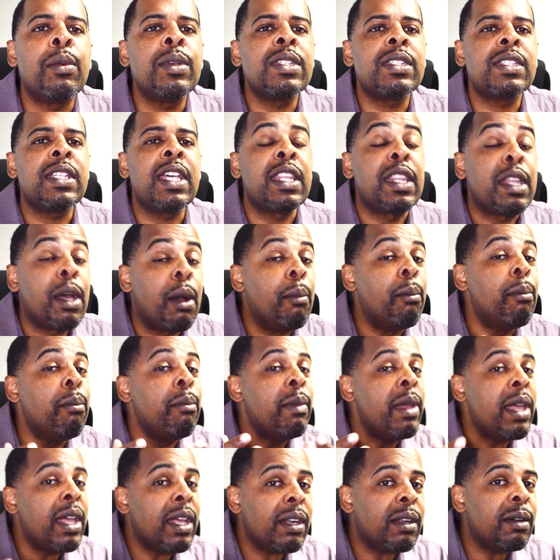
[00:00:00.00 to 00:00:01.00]
would say the
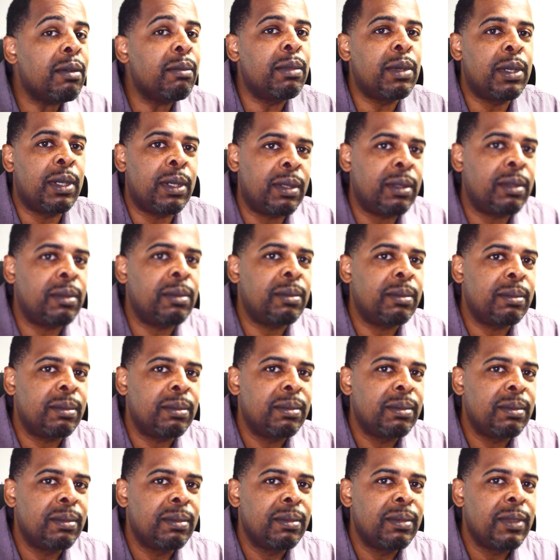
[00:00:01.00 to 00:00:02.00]
minimum
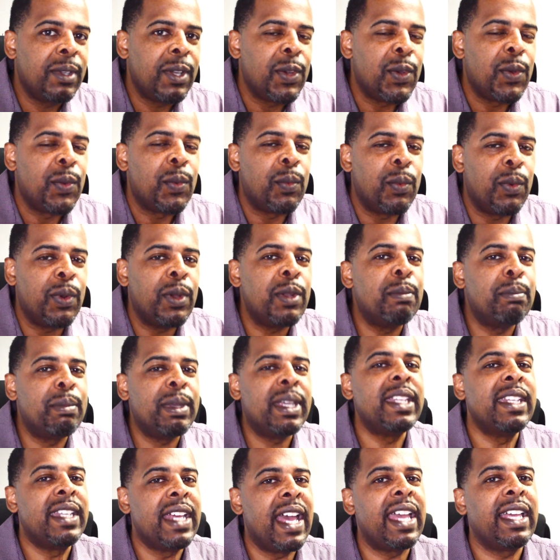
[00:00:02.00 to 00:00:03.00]
would
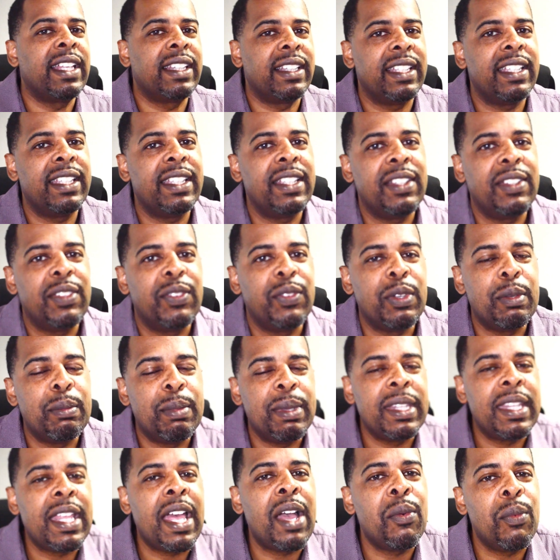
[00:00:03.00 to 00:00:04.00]
be daily, would
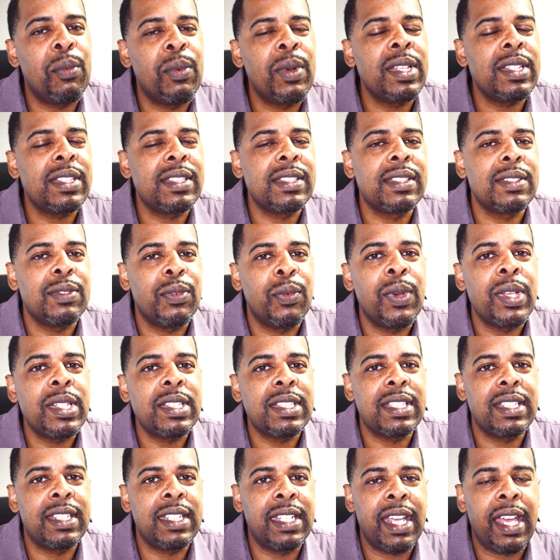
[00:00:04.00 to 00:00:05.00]
be that
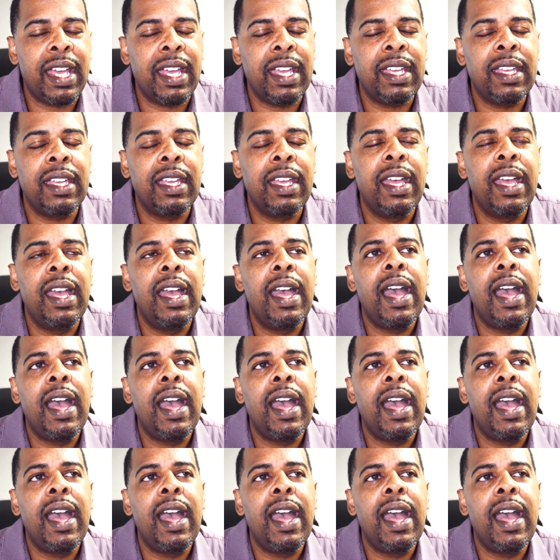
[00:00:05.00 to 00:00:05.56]
once a day.